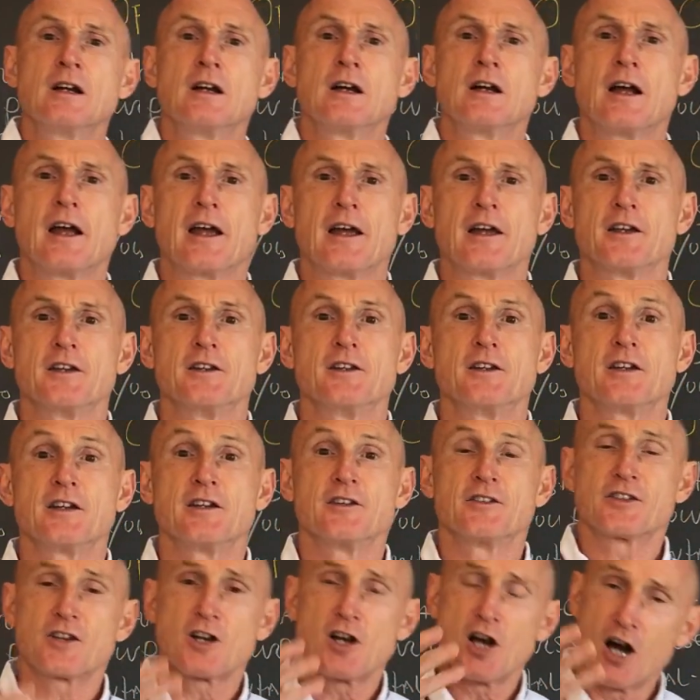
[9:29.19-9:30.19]
and
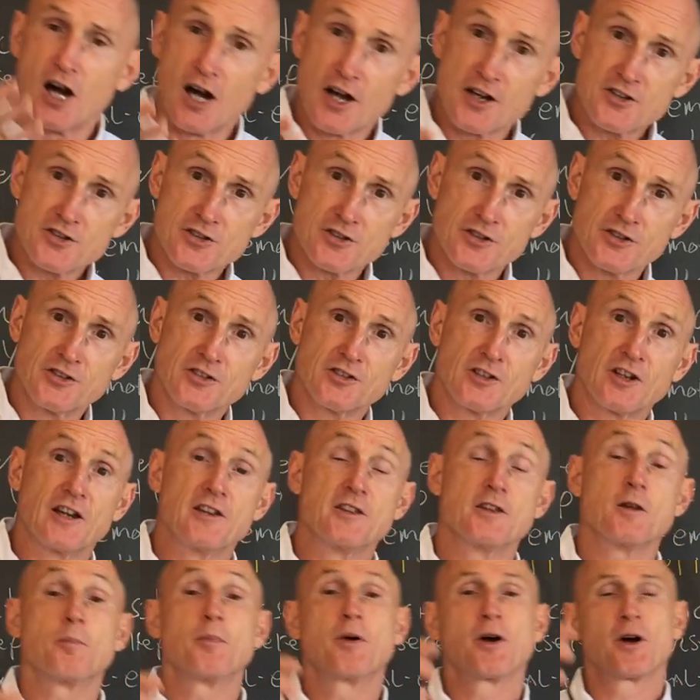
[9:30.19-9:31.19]
is conscious,
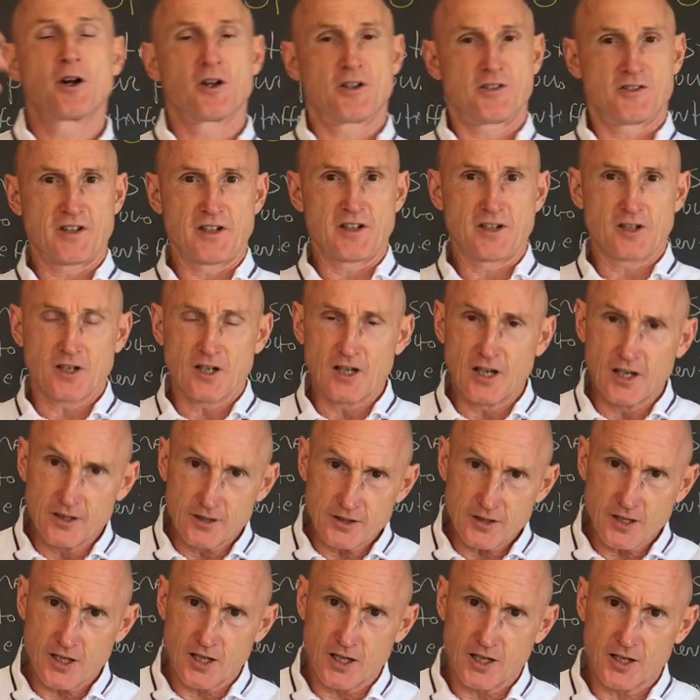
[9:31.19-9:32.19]
and the parts that are
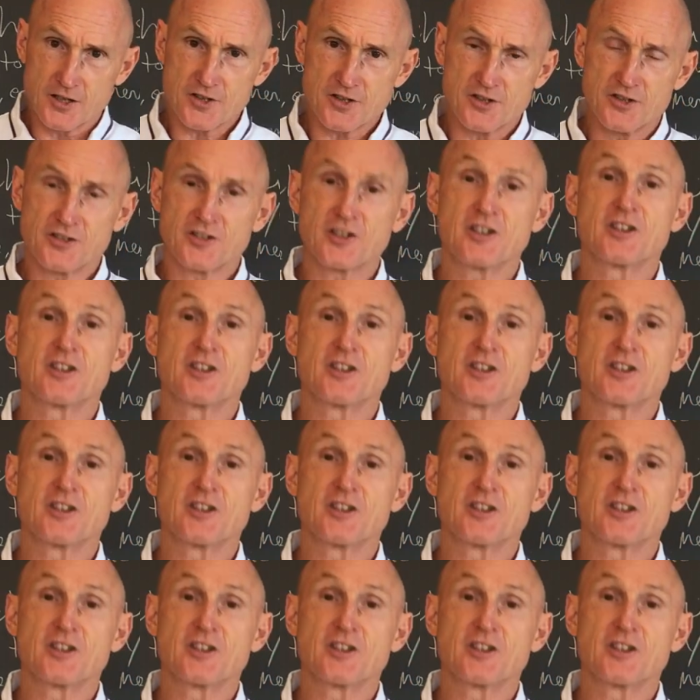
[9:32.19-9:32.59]
unconscious,